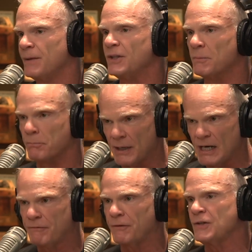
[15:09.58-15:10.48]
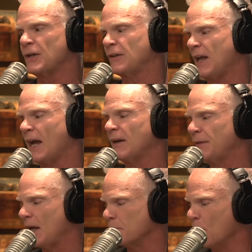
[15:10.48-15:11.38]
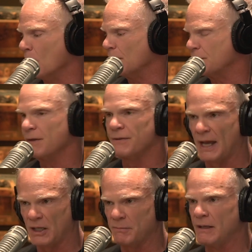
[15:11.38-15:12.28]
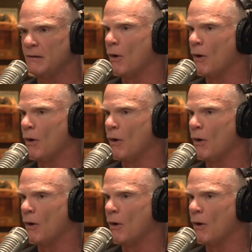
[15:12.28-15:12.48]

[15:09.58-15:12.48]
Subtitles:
And the brain freeze like that at that moment, that could be